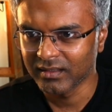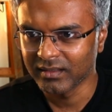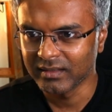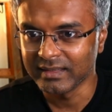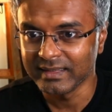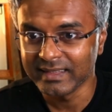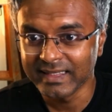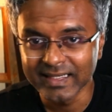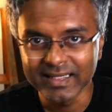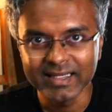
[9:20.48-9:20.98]

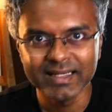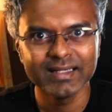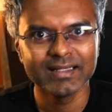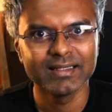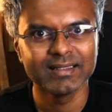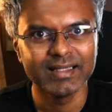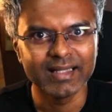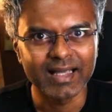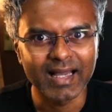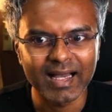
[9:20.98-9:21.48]
delete
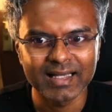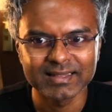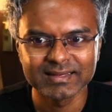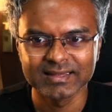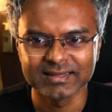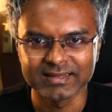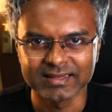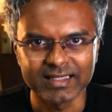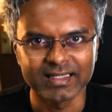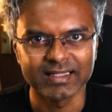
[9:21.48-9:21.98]
the assets
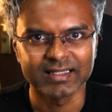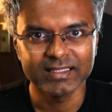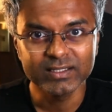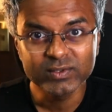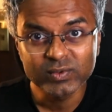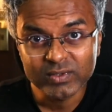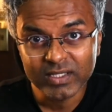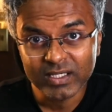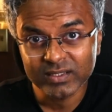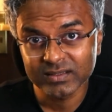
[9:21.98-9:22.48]
directory, so
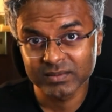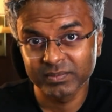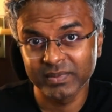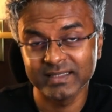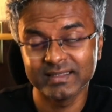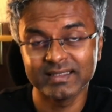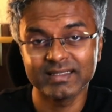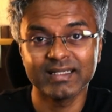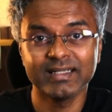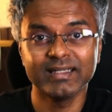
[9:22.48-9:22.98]
that's
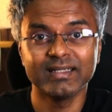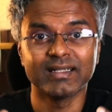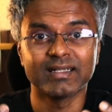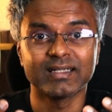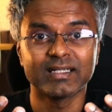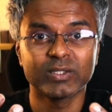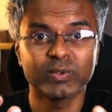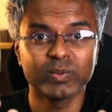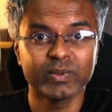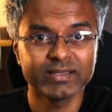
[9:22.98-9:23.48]
basically the
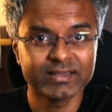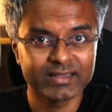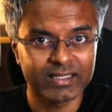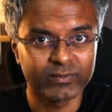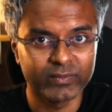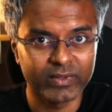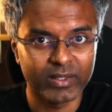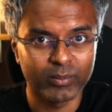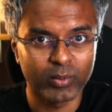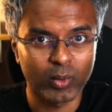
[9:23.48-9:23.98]
request that
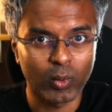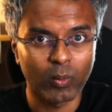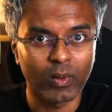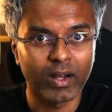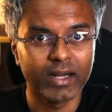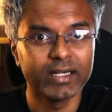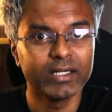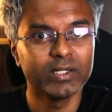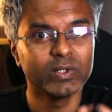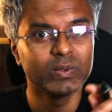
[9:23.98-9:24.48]
we are
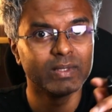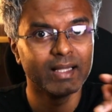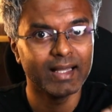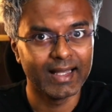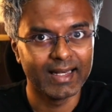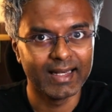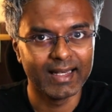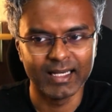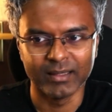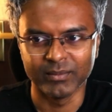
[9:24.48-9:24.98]
providing to the
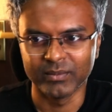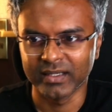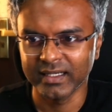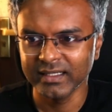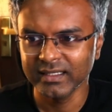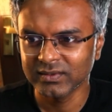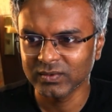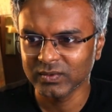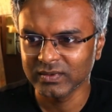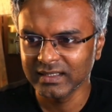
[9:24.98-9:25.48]
LLM, right?
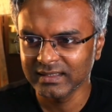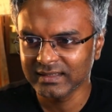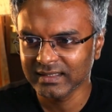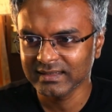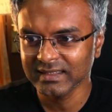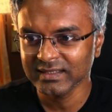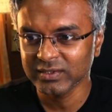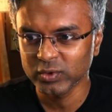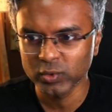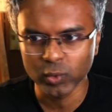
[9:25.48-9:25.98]
So these are
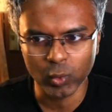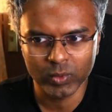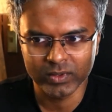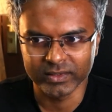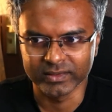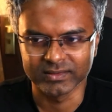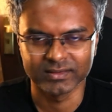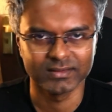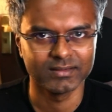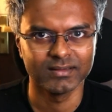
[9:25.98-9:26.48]
just
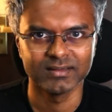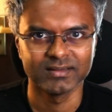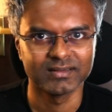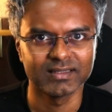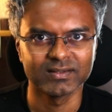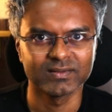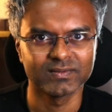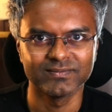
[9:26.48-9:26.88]
tokens, it's just